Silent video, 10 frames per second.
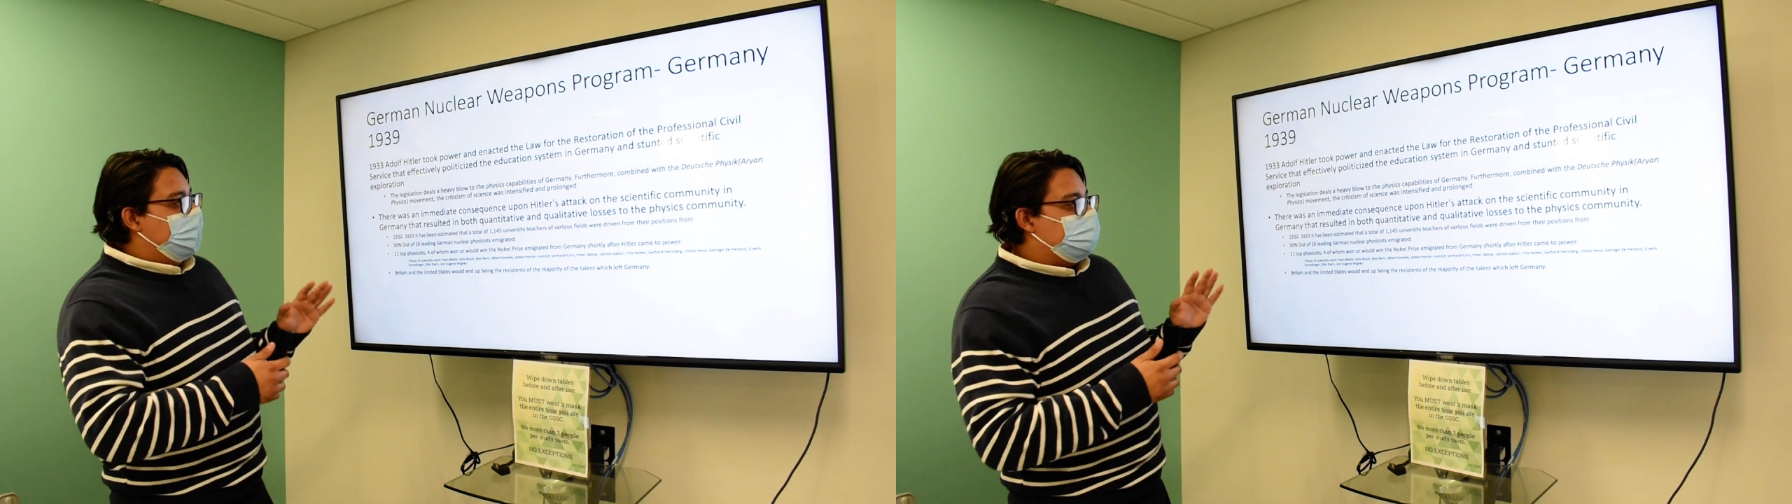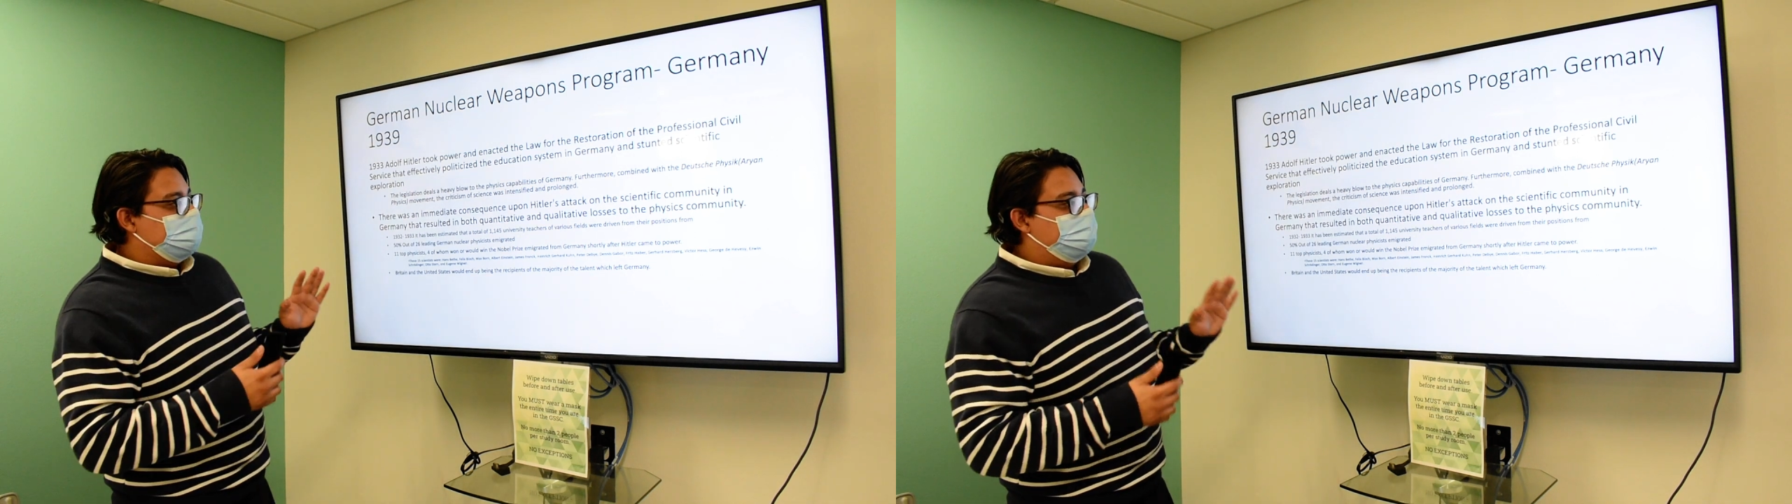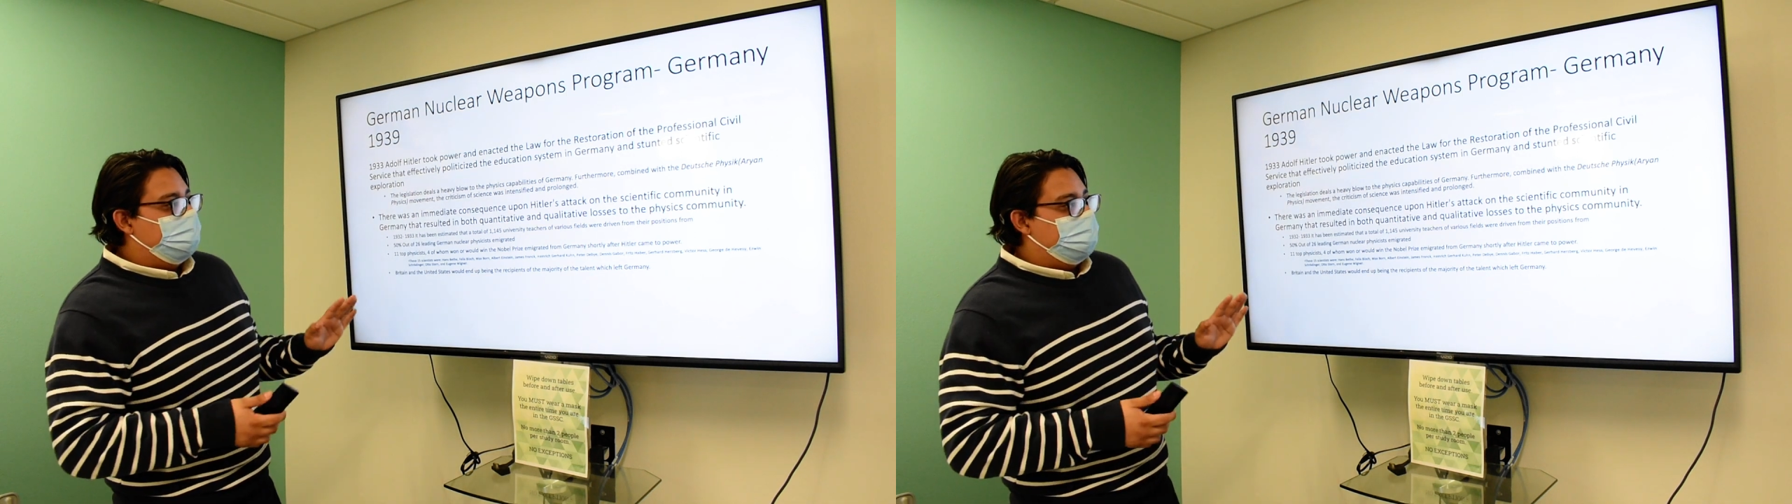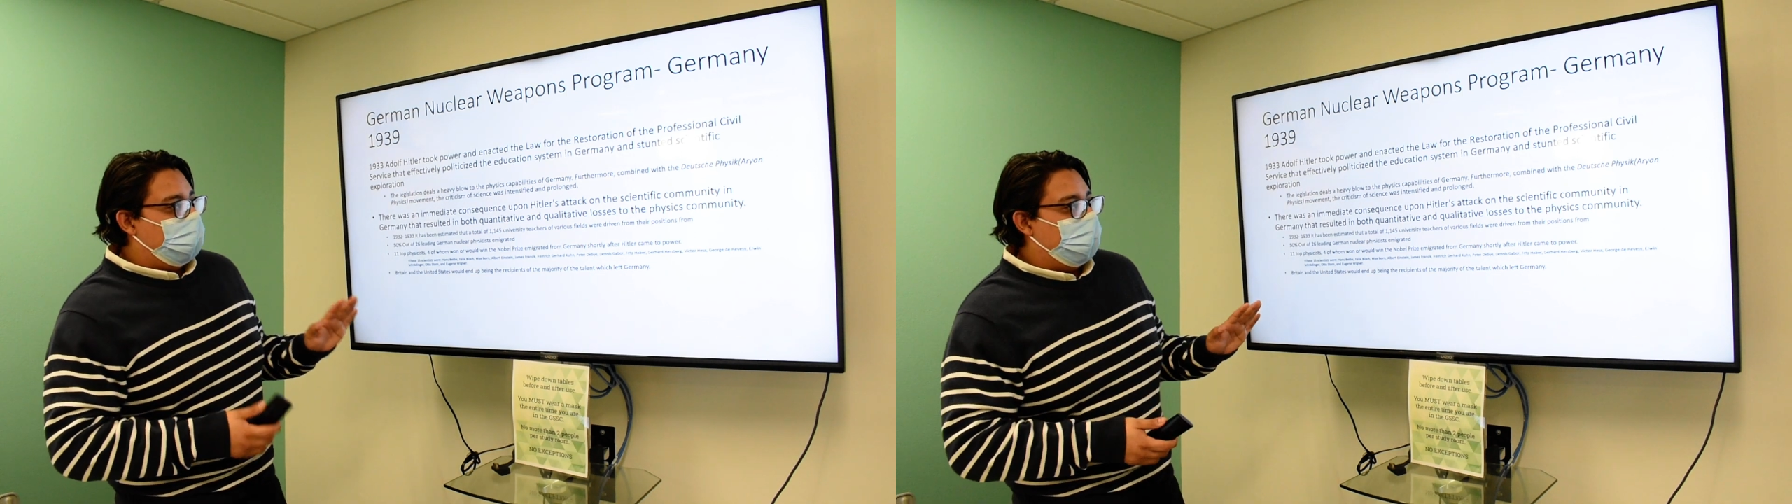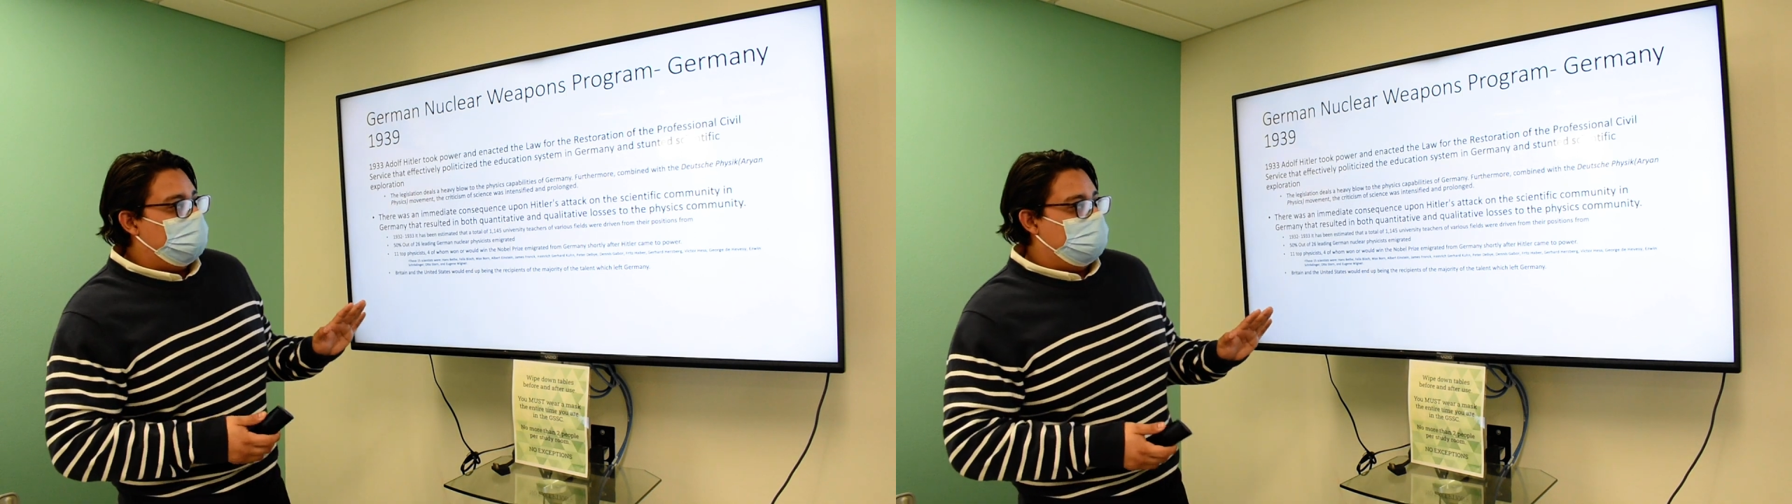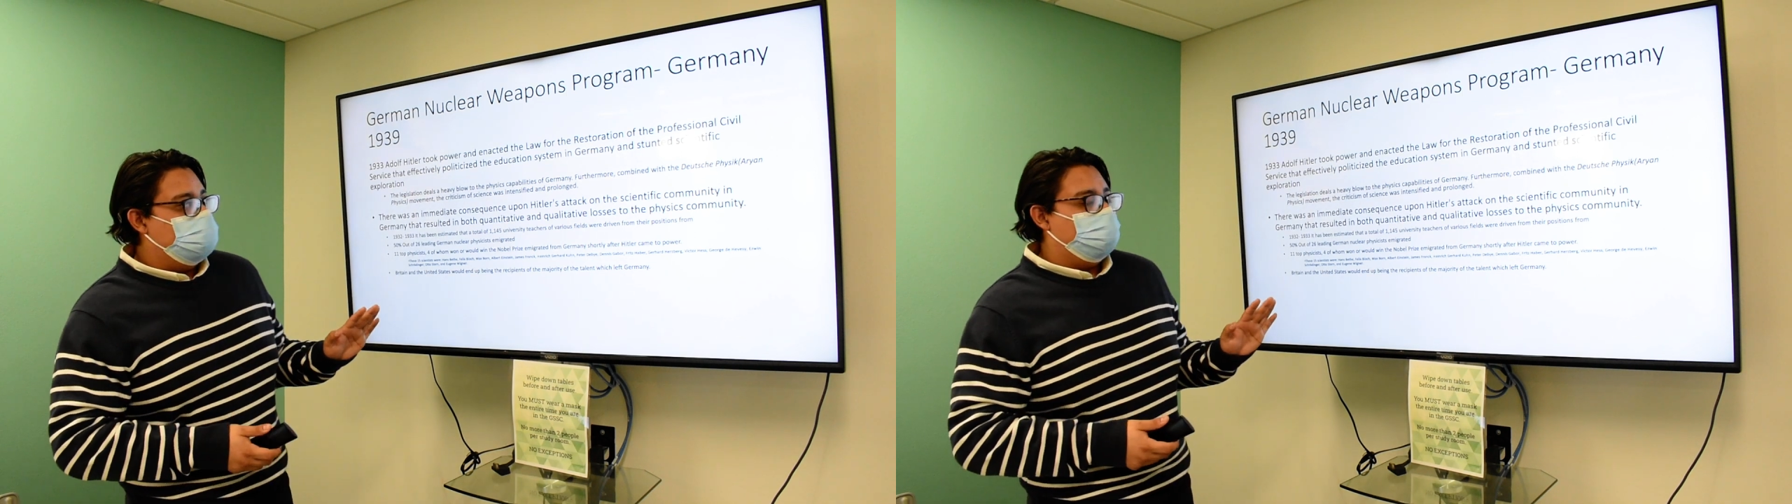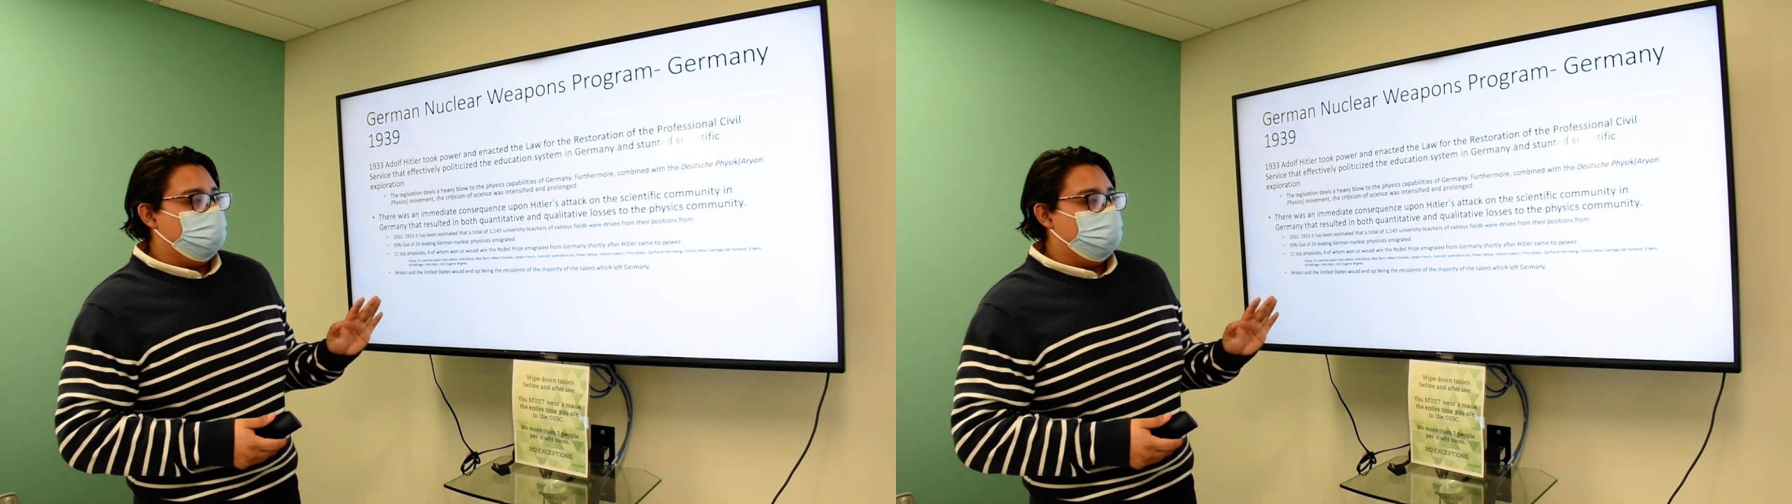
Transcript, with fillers: it's a very,